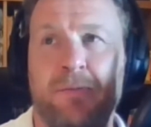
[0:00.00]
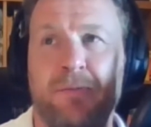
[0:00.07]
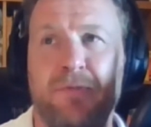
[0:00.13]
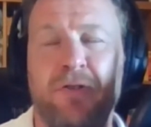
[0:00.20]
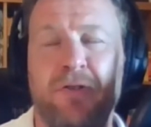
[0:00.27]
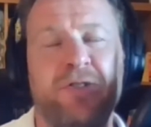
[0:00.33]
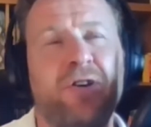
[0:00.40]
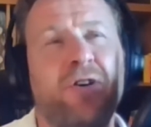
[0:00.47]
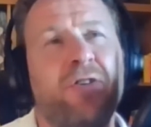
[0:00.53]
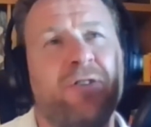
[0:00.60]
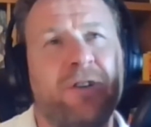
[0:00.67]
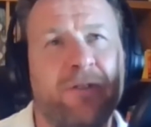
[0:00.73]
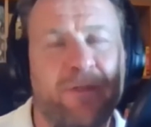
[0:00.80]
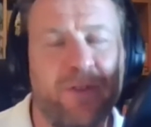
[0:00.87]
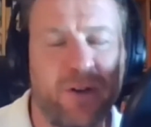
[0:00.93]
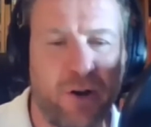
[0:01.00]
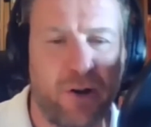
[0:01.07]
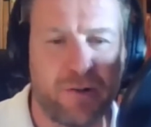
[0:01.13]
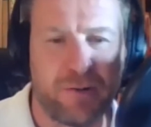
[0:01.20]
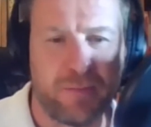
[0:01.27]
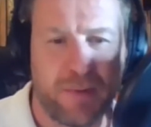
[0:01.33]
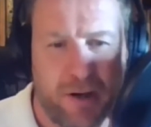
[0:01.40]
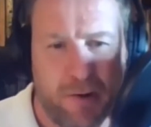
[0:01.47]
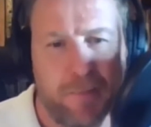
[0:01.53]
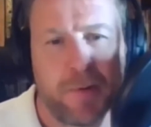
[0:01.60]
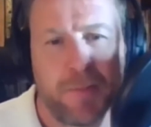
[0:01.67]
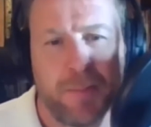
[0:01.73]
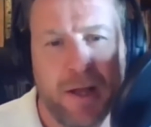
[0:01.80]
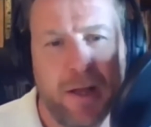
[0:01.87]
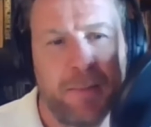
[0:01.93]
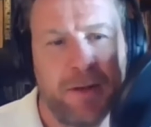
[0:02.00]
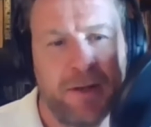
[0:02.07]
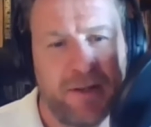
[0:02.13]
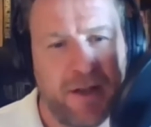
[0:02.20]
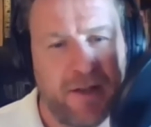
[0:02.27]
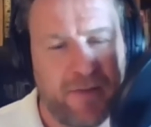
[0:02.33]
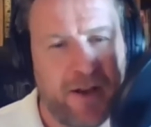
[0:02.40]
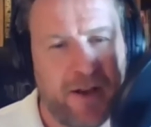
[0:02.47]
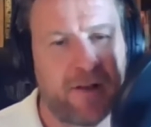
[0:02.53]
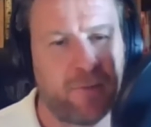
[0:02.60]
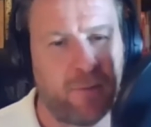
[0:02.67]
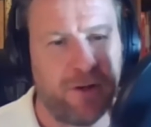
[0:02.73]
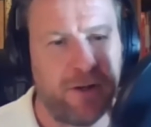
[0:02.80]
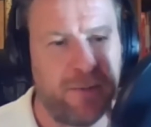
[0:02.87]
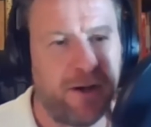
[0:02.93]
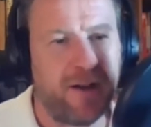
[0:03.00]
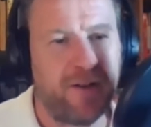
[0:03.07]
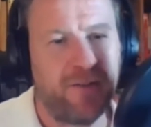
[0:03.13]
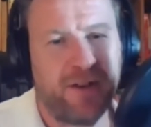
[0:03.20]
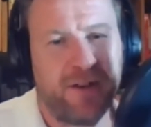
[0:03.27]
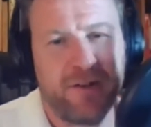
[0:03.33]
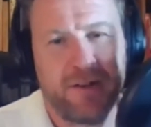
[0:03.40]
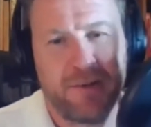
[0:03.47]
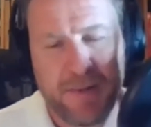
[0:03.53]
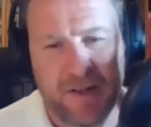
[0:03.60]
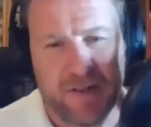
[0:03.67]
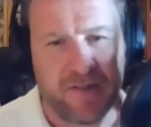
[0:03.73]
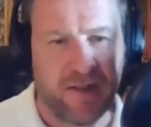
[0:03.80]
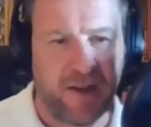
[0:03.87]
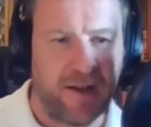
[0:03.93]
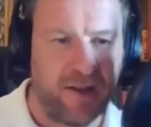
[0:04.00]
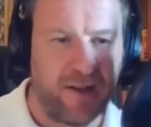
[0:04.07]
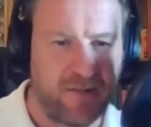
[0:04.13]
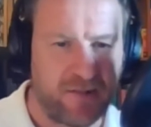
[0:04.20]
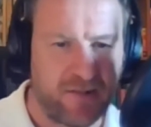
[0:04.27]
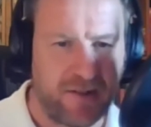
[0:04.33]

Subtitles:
not that you've forgotten about, but maybe they've had what you might think are the best days,